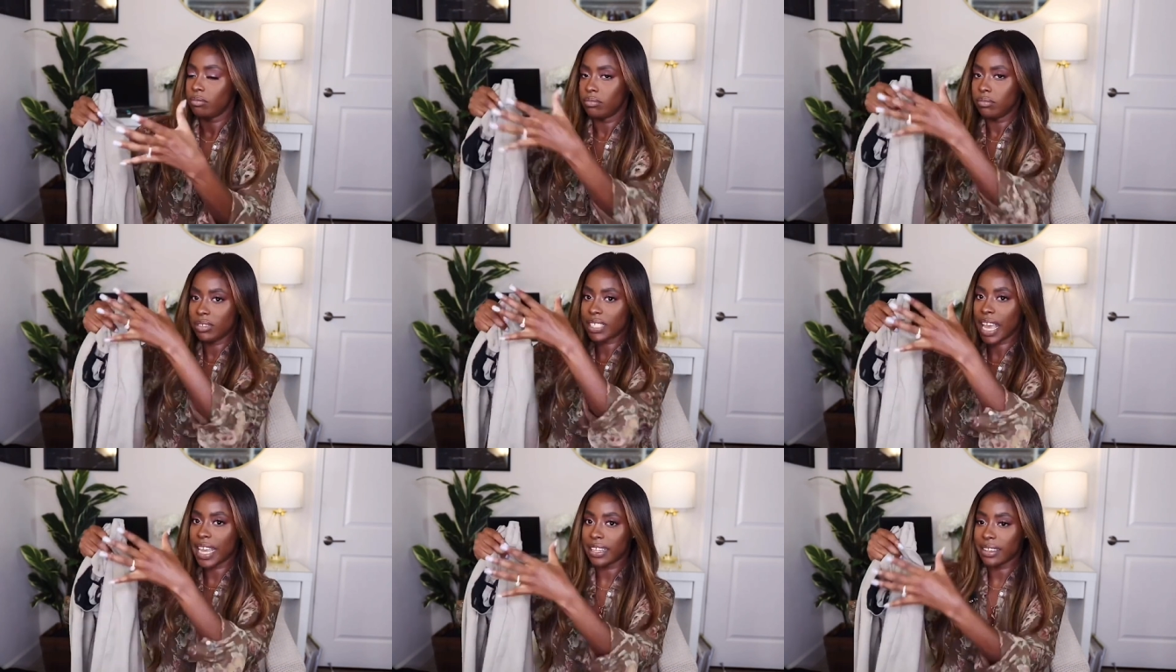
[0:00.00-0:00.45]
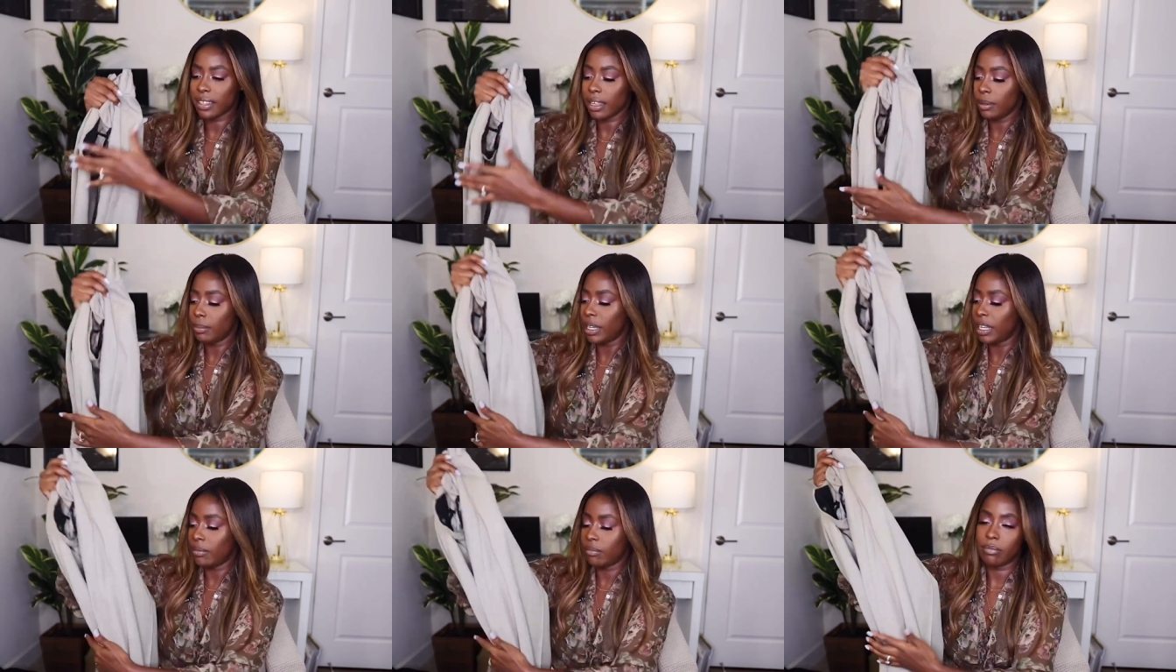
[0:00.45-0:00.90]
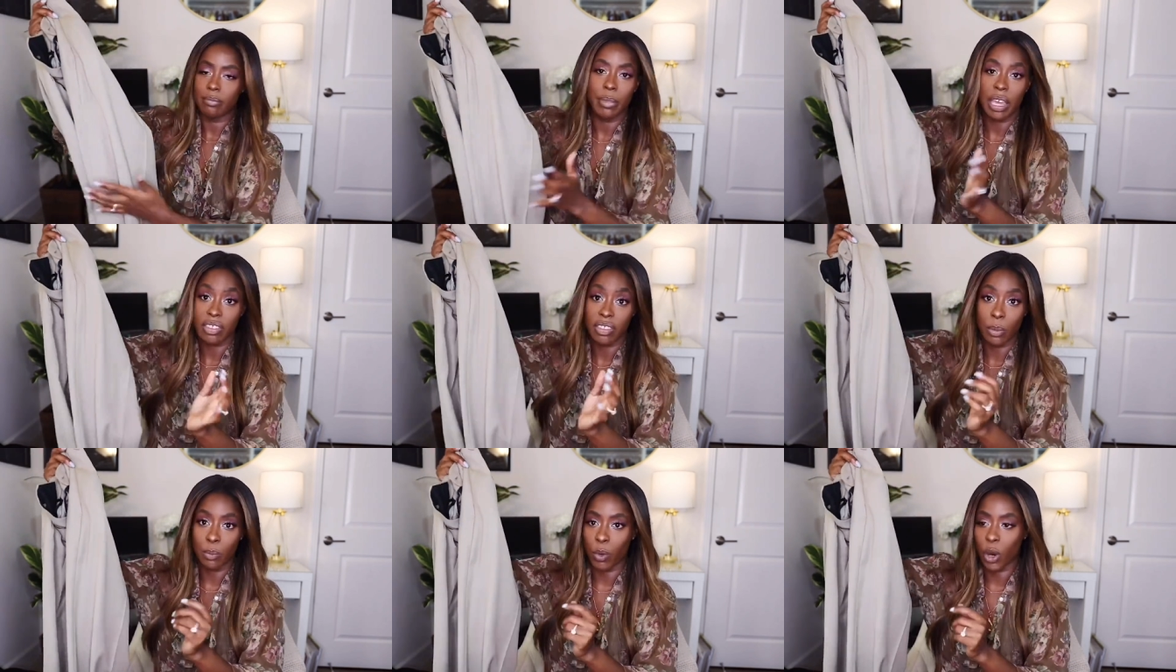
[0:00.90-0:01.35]
tighten them and
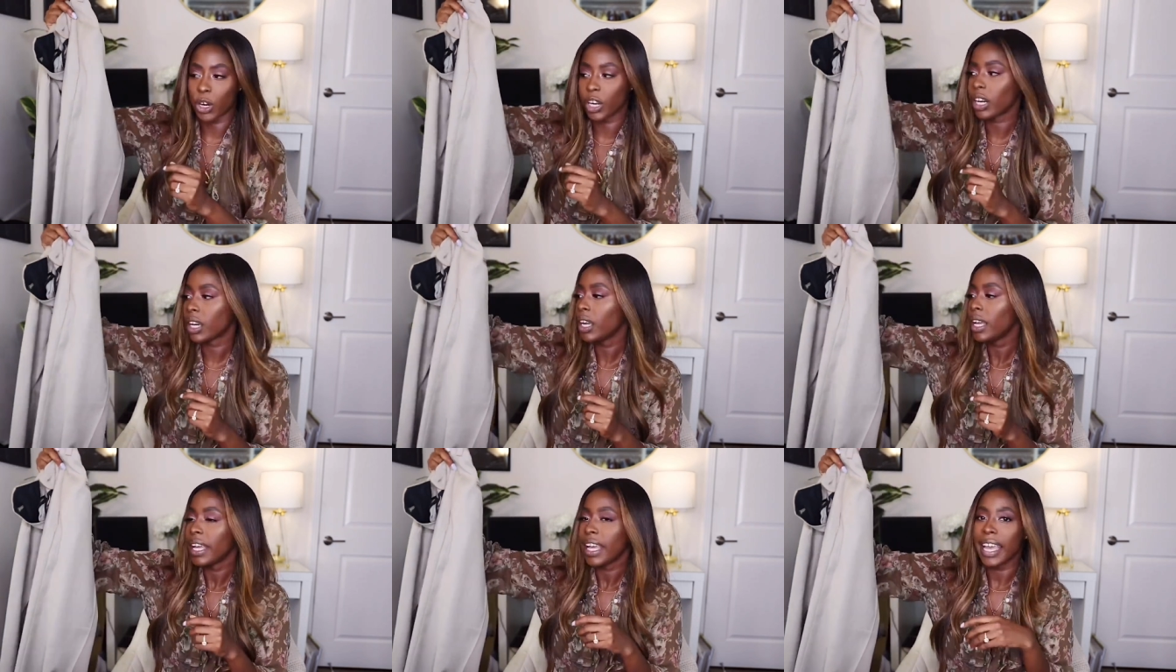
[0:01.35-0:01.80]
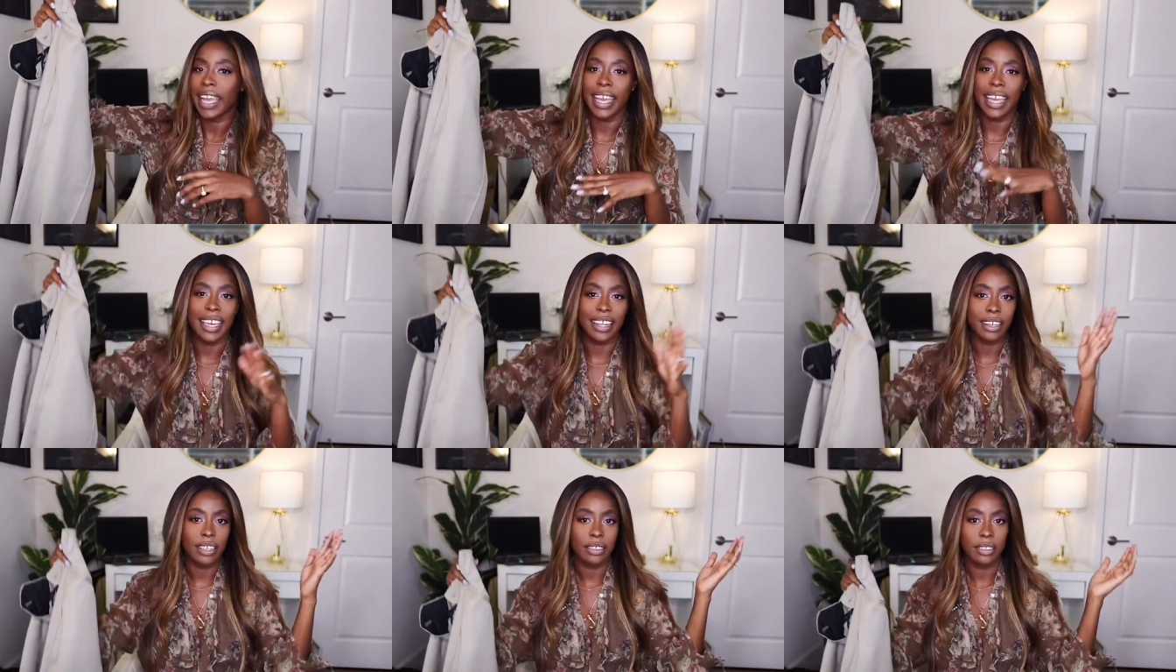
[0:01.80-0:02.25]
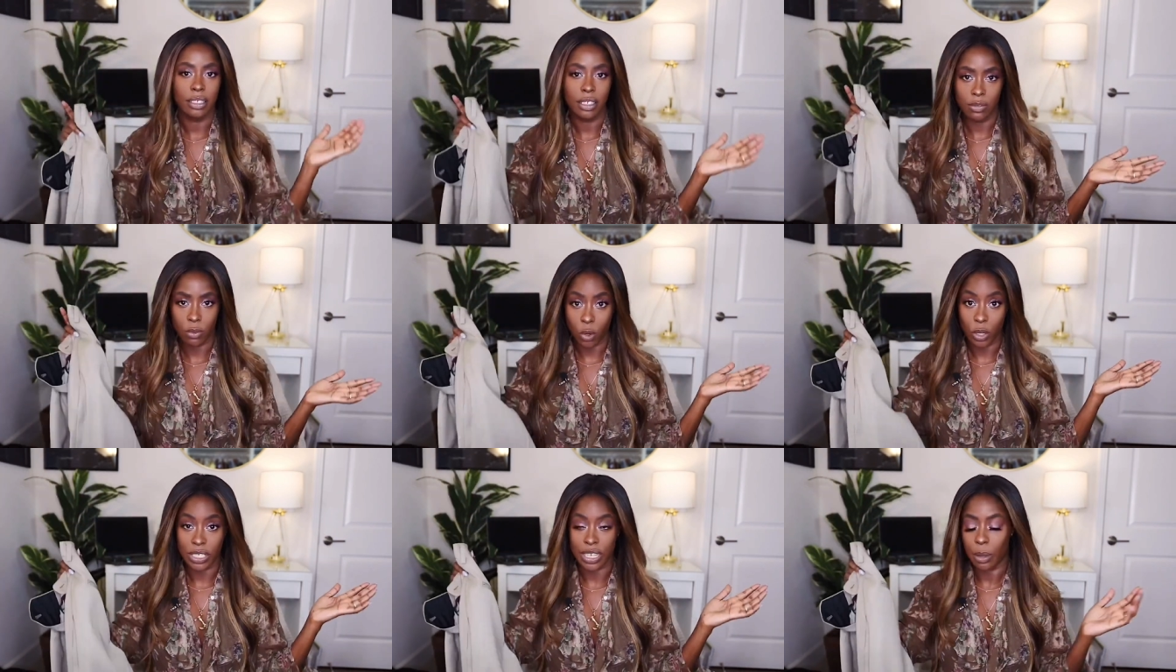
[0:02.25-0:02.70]
make them work, and
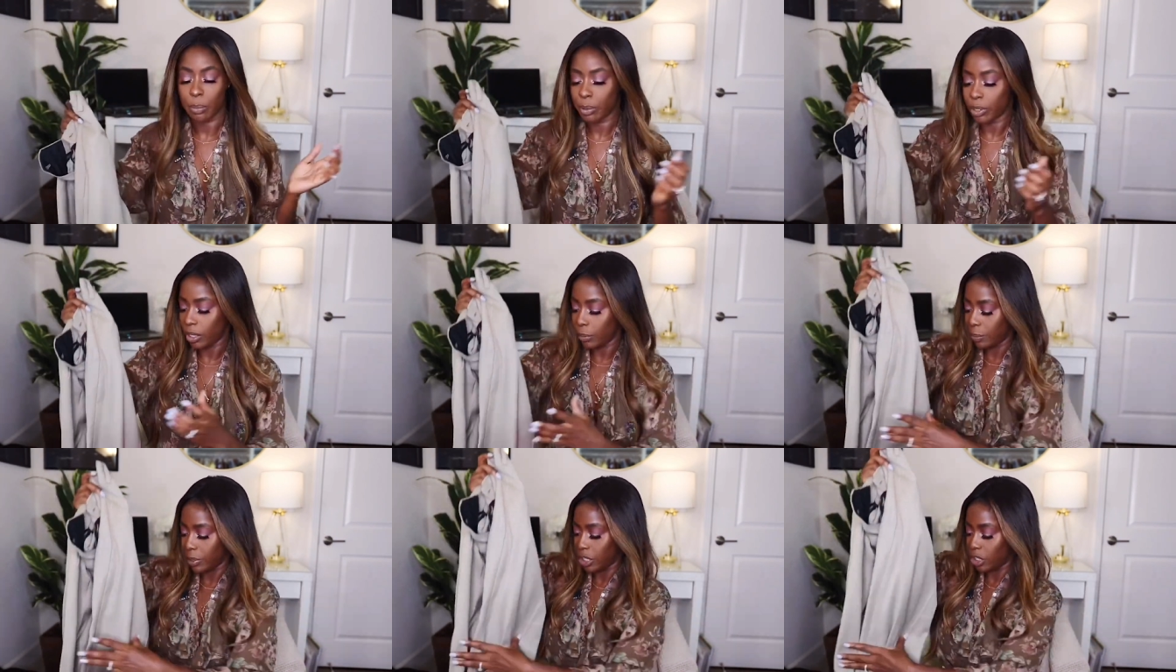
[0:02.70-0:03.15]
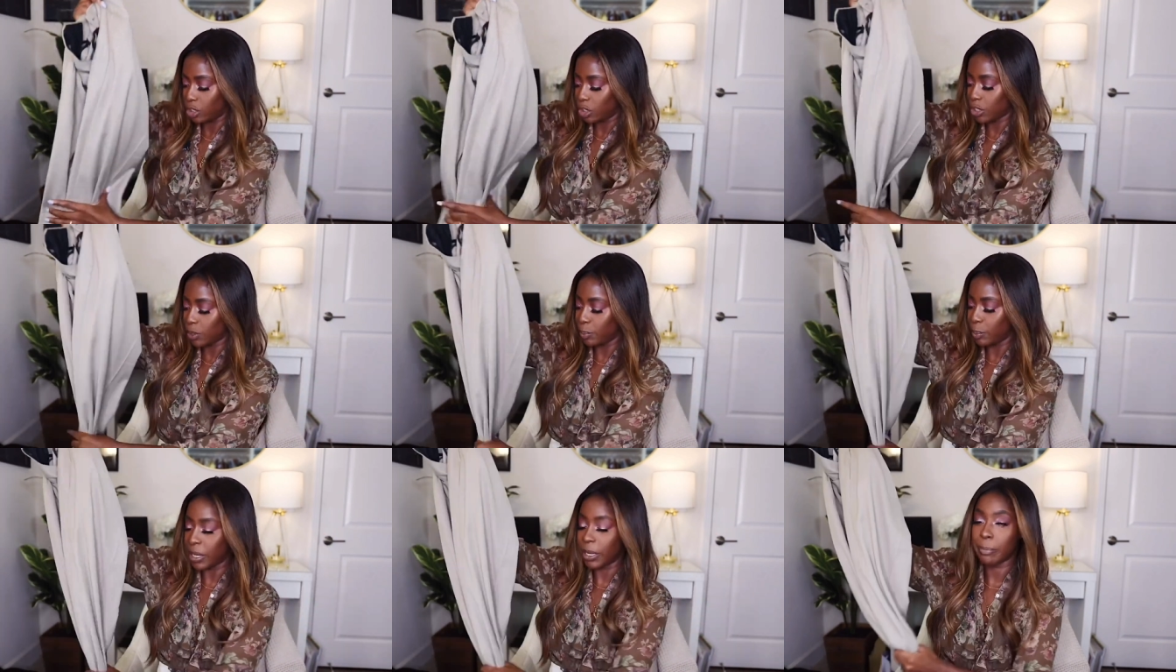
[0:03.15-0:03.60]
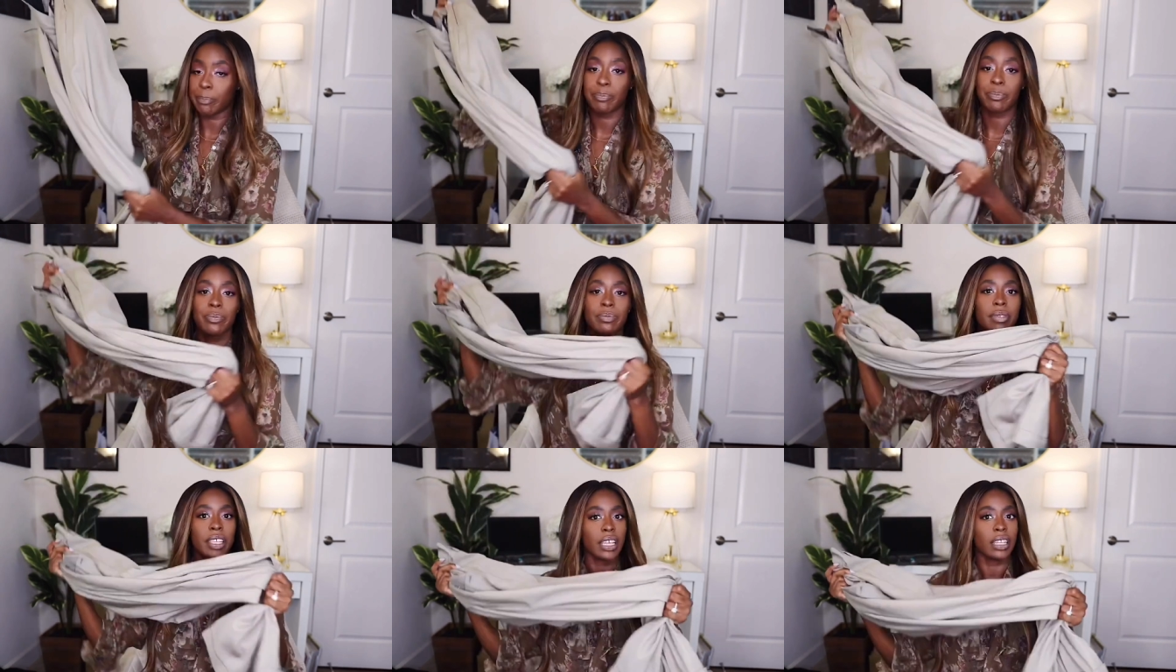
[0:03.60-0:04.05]
of course I'll put up pictures, but
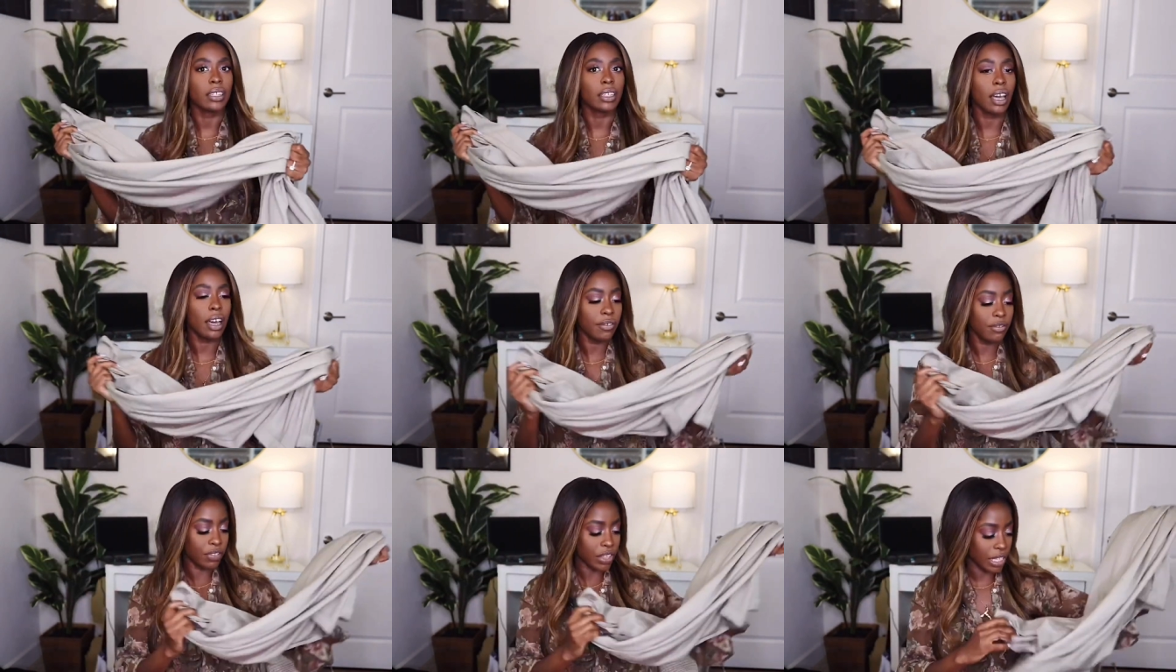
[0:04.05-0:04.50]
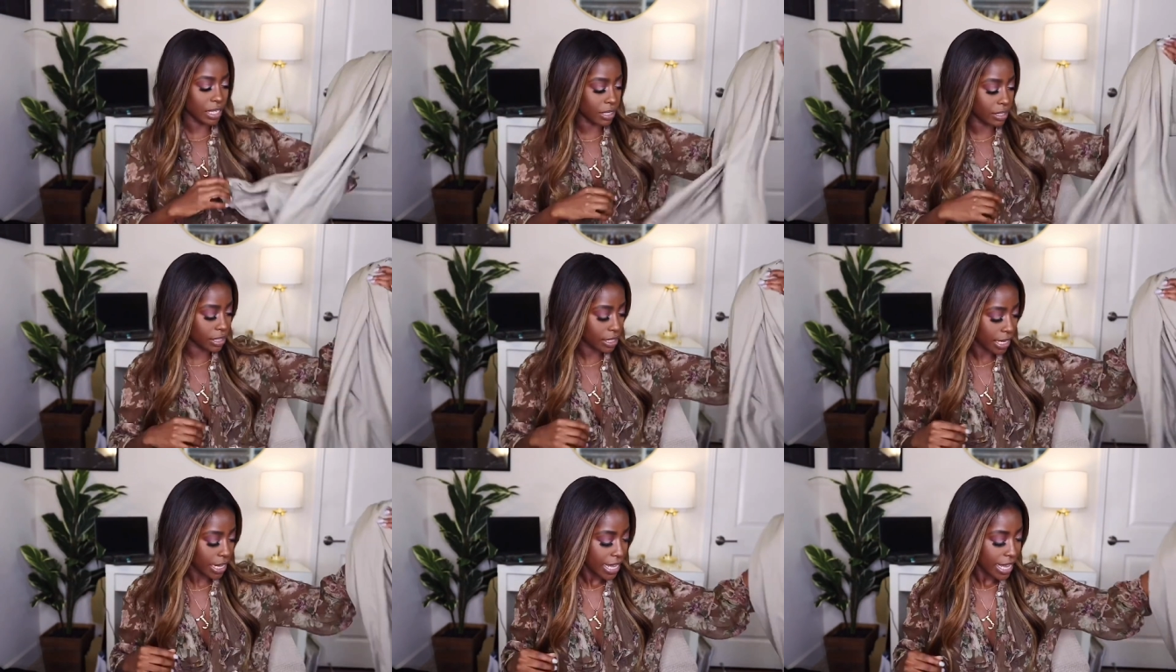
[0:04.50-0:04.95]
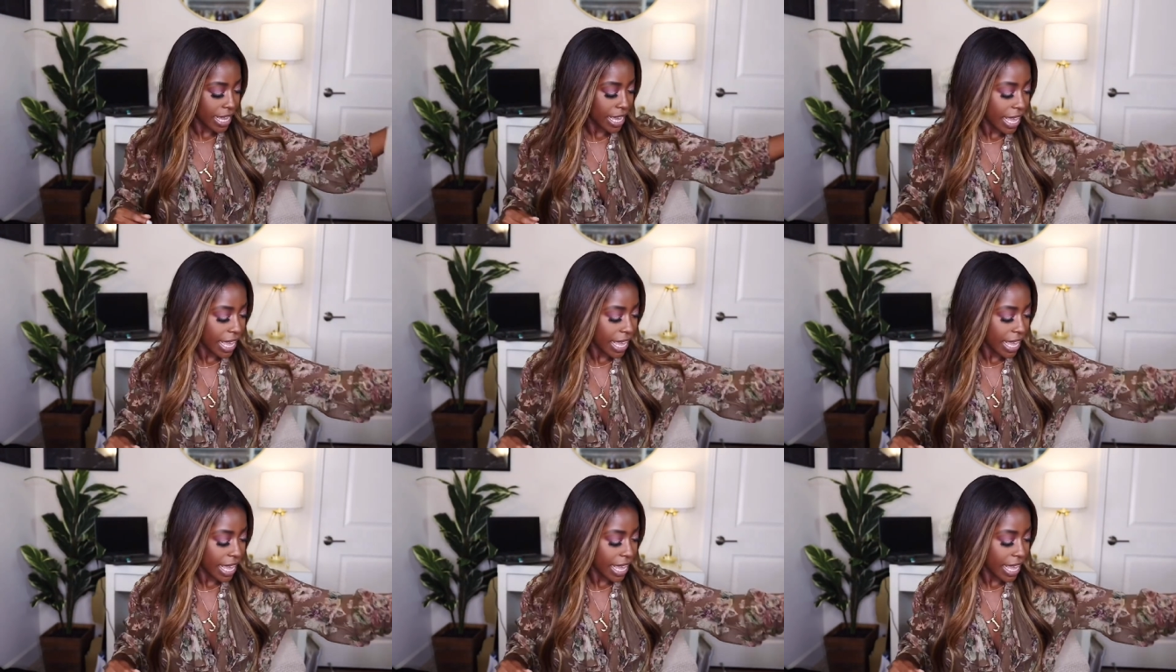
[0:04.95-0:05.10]
love these.